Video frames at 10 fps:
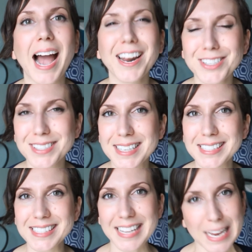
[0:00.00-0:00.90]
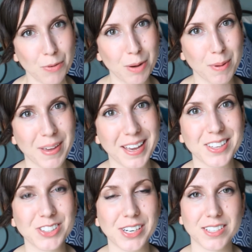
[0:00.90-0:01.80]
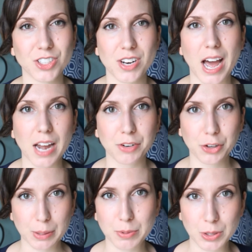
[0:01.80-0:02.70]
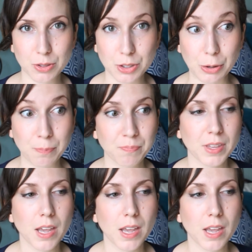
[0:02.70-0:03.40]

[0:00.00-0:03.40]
I just didn't think we'd be making the transition out of her crib so soon.